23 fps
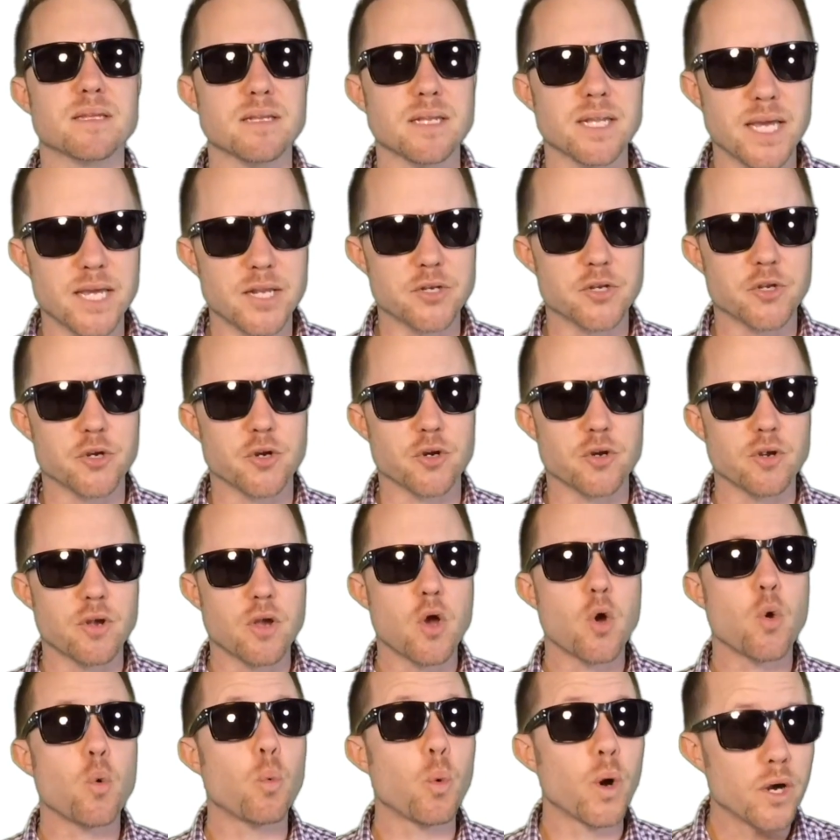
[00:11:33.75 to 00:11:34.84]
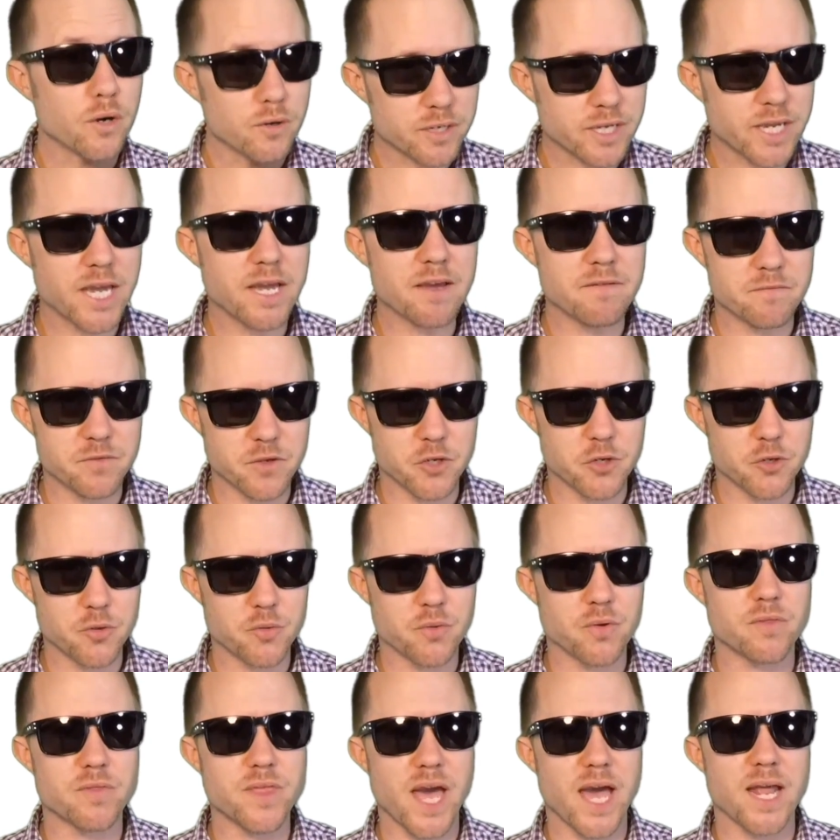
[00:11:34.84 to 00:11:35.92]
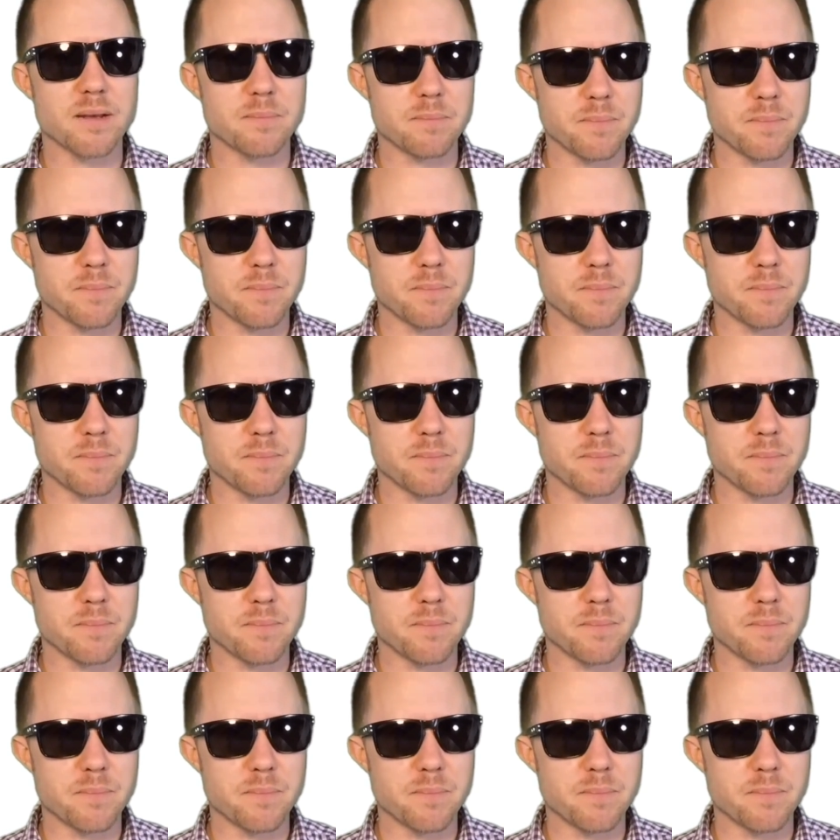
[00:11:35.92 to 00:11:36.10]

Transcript: lender will give you that